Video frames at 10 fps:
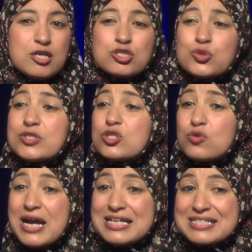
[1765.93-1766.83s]
to
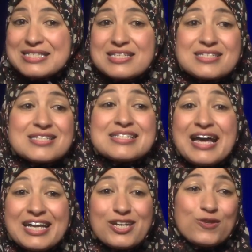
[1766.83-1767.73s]
address the
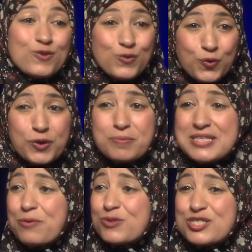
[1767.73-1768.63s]
societal norms
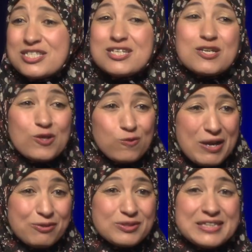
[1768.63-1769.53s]
that we're seeing
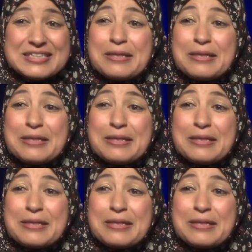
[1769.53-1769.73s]
around us